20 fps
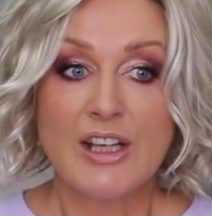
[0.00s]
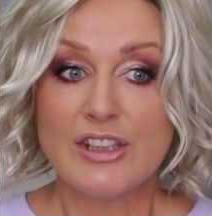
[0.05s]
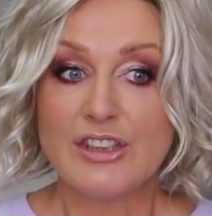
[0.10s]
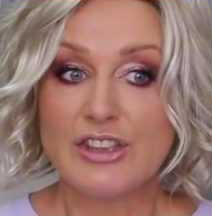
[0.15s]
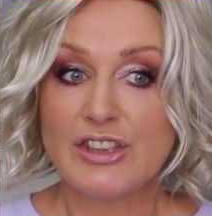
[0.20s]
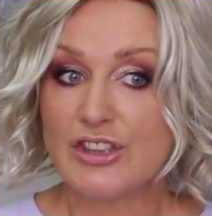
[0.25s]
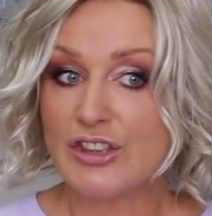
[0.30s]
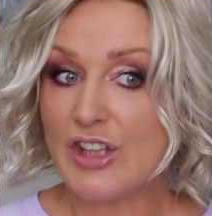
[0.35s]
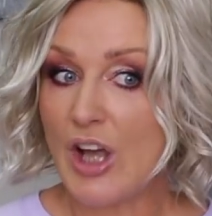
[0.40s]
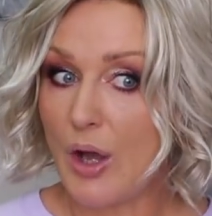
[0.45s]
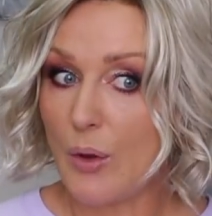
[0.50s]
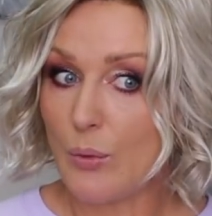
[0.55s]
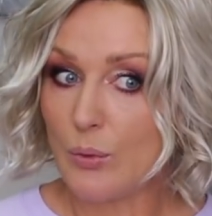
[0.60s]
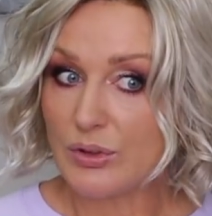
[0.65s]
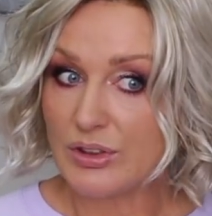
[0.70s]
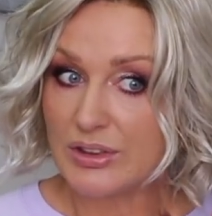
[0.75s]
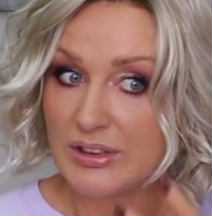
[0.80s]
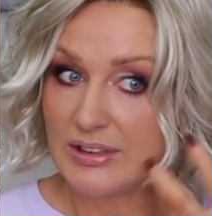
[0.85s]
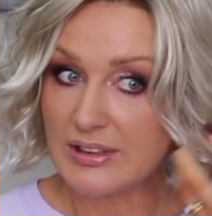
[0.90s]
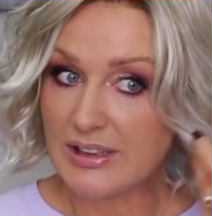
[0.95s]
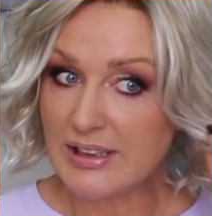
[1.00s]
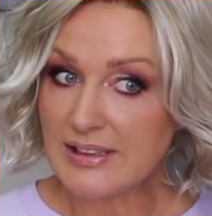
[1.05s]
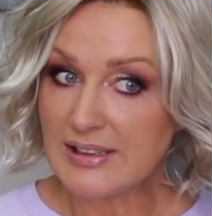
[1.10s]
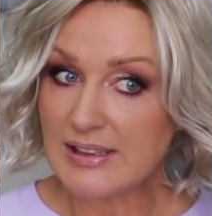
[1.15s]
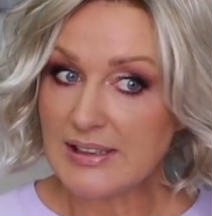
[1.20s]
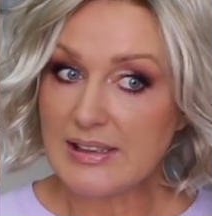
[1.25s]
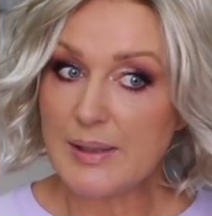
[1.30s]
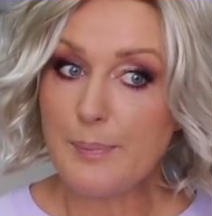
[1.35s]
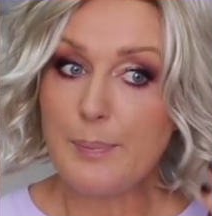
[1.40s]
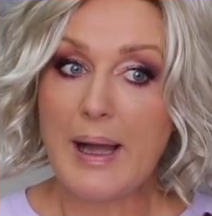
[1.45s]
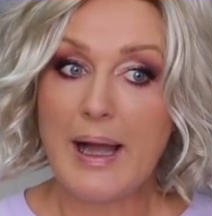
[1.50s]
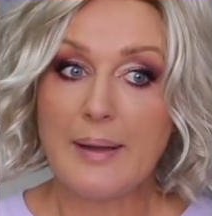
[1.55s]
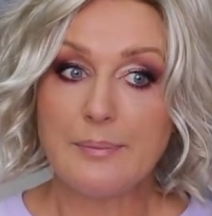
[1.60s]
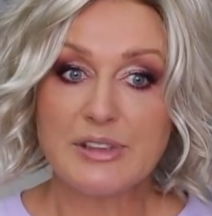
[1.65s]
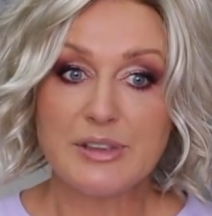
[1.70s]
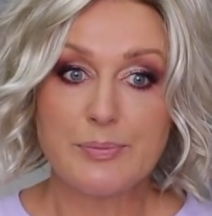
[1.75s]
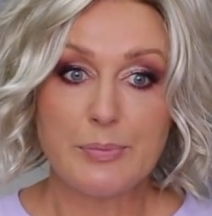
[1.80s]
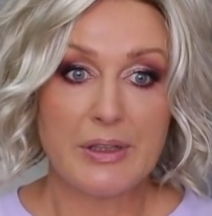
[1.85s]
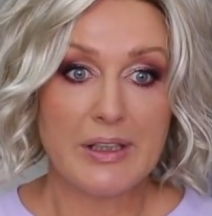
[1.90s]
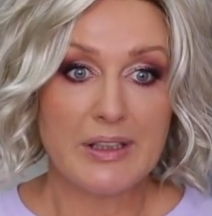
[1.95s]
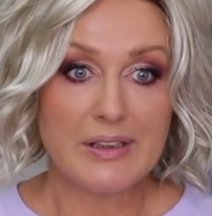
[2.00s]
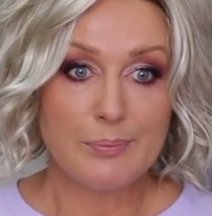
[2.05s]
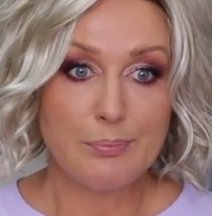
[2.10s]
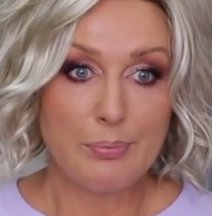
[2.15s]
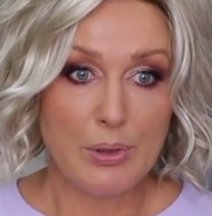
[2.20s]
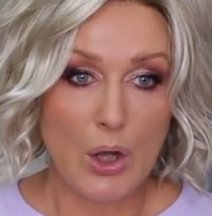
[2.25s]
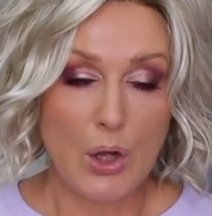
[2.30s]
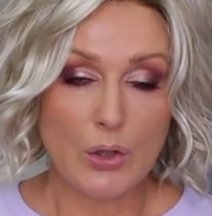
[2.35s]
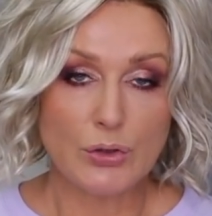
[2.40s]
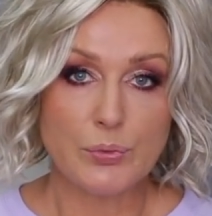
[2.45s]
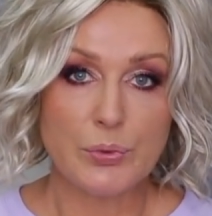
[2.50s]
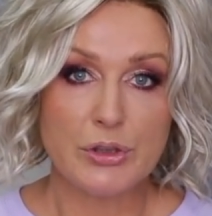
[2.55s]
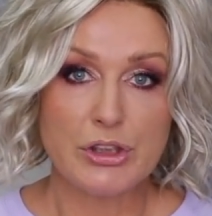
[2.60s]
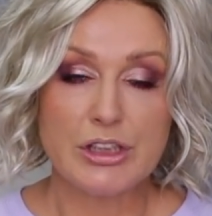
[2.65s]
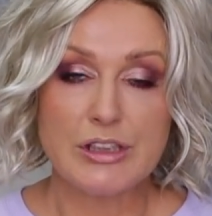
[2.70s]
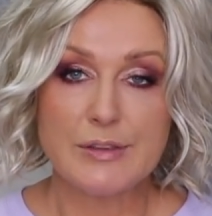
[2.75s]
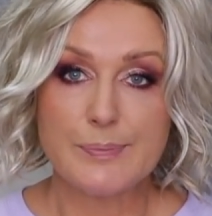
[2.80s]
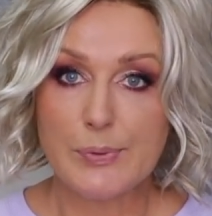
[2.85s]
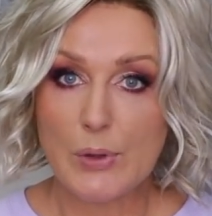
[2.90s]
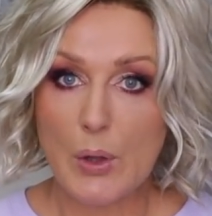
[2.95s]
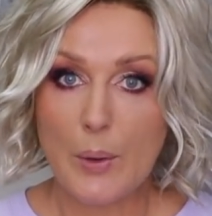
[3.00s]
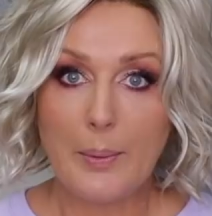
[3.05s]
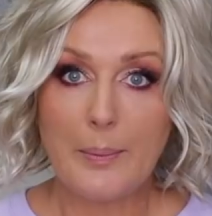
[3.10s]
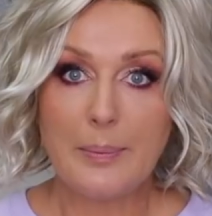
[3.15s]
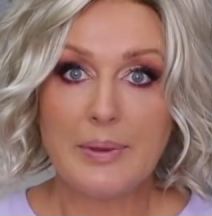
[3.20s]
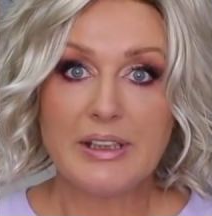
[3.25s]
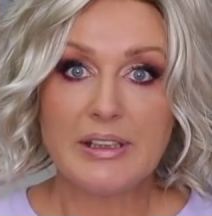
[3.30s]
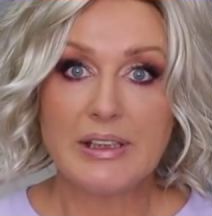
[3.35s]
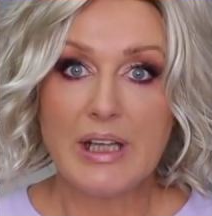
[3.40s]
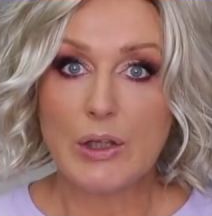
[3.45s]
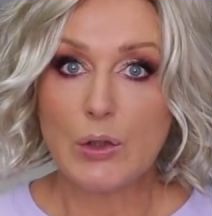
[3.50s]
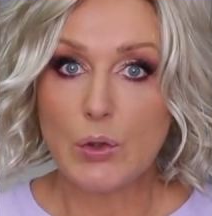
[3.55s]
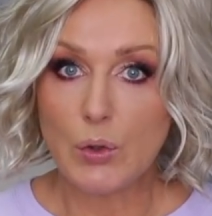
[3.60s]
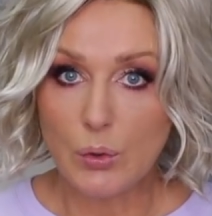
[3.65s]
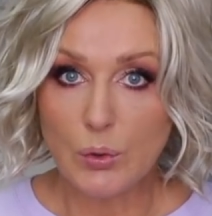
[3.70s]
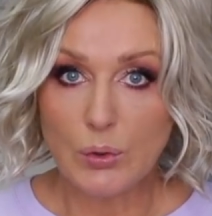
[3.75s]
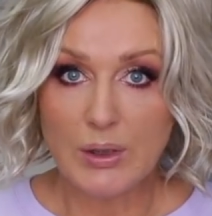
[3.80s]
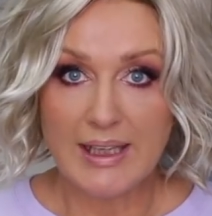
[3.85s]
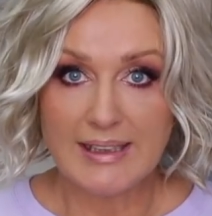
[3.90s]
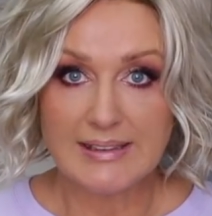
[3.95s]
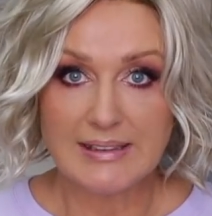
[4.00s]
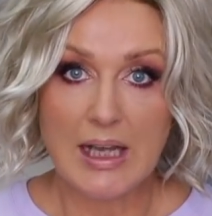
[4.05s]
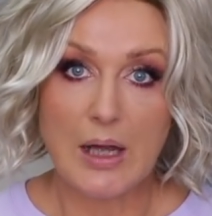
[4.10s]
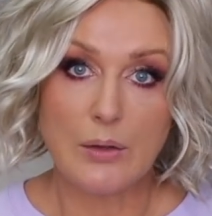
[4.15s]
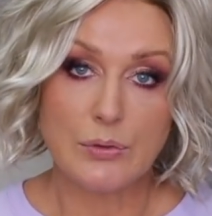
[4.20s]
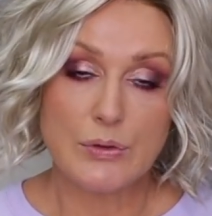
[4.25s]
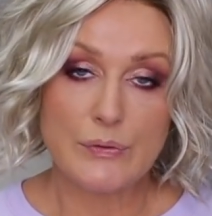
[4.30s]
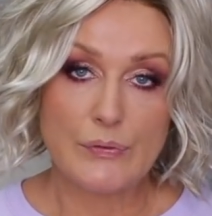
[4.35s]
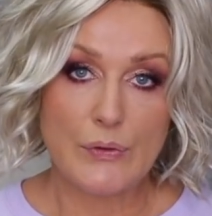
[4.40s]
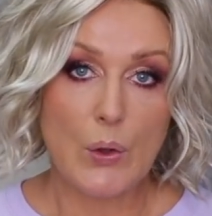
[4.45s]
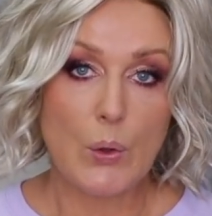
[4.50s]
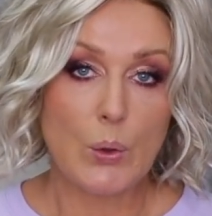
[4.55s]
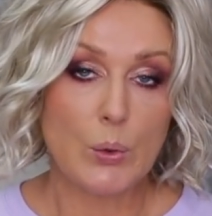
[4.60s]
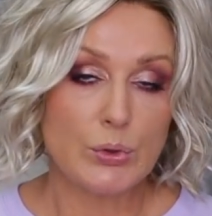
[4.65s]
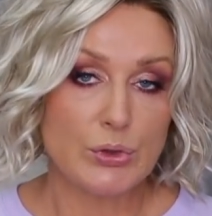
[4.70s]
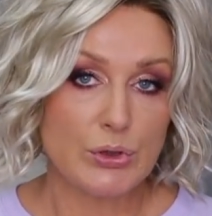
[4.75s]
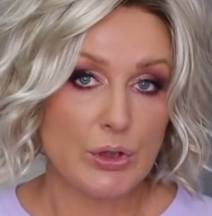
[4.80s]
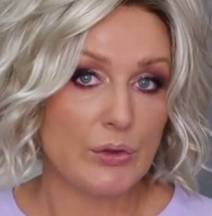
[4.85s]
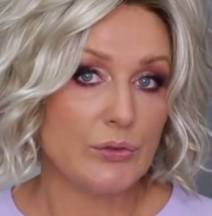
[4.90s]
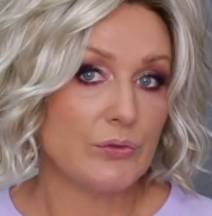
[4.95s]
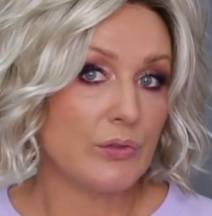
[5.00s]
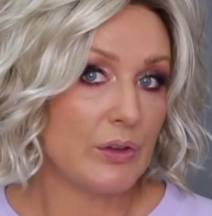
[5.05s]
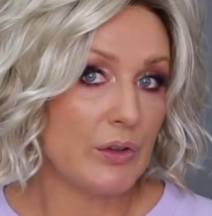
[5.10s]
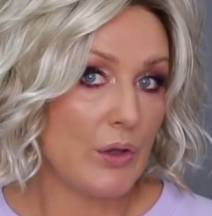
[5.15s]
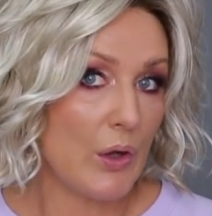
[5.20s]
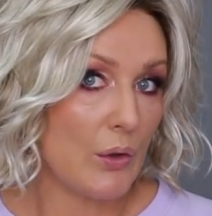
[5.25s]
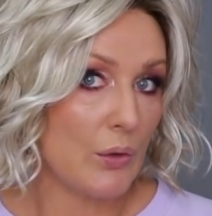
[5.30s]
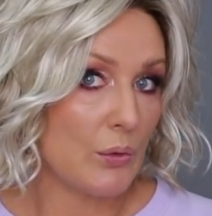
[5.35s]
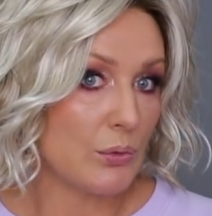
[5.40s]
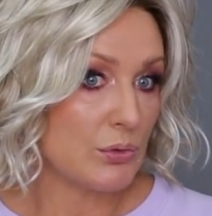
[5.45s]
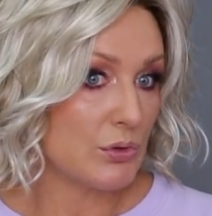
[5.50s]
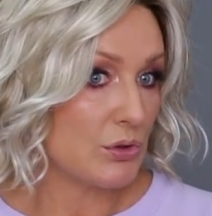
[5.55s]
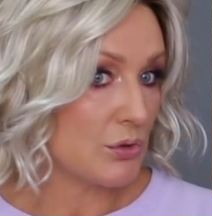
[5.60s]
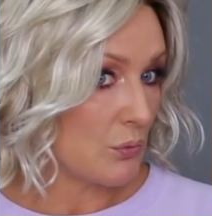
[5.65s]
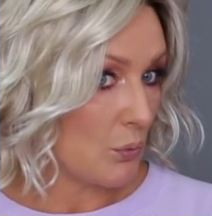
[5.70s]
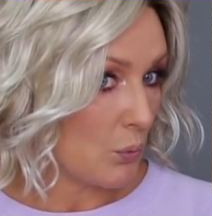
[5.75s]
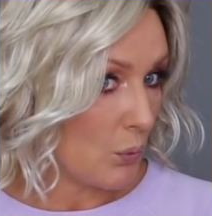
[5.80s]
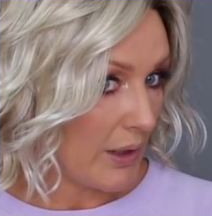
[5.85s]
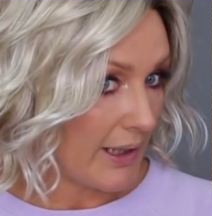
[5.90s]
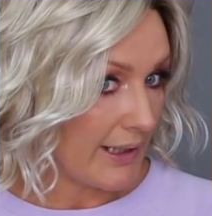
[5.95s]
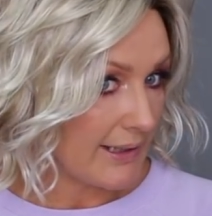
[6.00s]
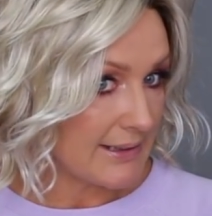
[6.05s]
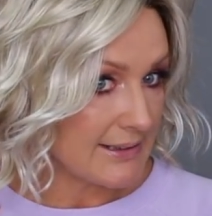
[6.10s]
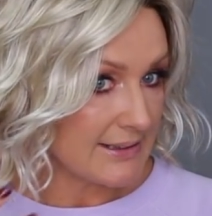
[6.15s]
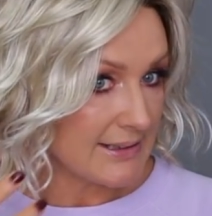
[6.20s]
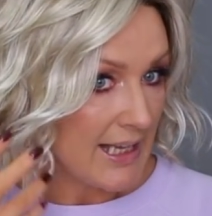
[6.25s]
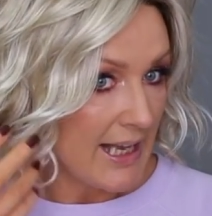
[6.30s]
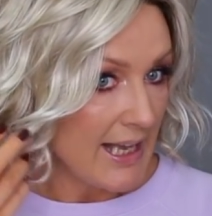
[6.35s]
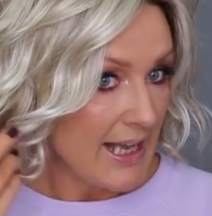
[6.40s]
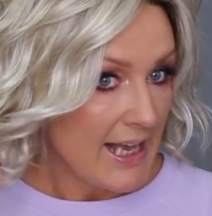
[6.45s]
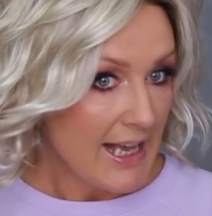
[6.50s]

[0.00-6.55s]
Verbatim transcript: So this is the Palm Springs Blonde, which is probably the coolest out of all Jon Renau's wigs.